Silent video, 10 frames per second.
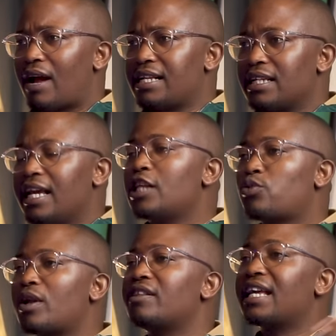Right?
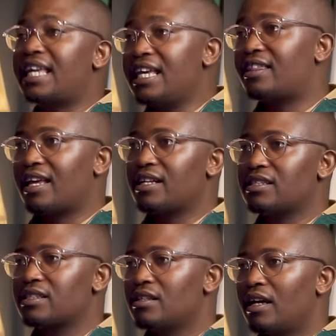It's one of the key
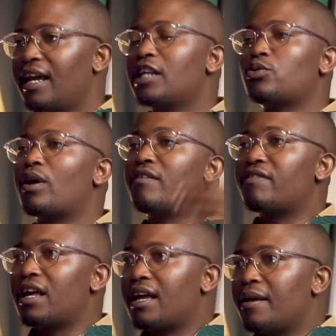things. It's one
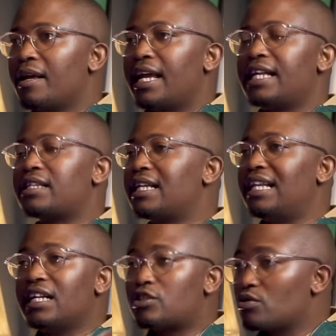of the, it
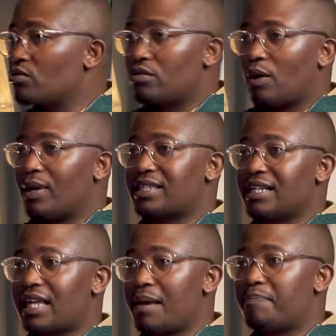links to the
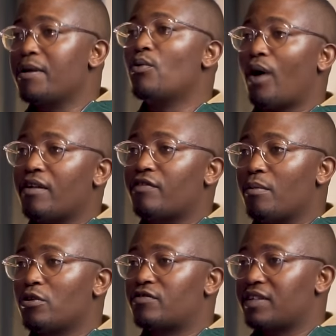Western Cape being one of
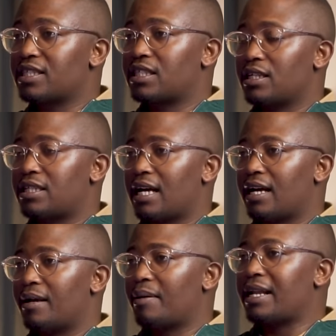the most visited,
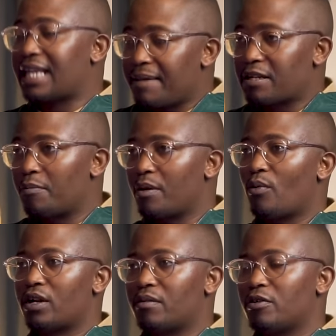and Cape Town
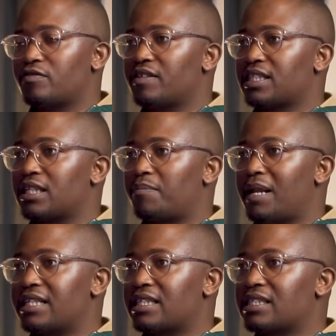being one of the most visited
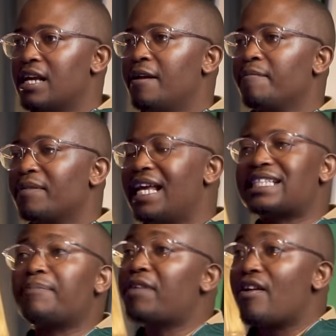places.
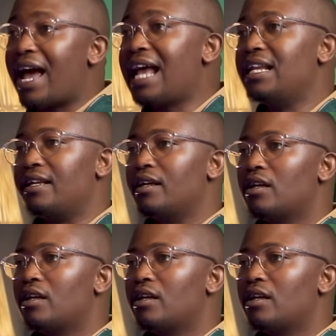It's up their alley.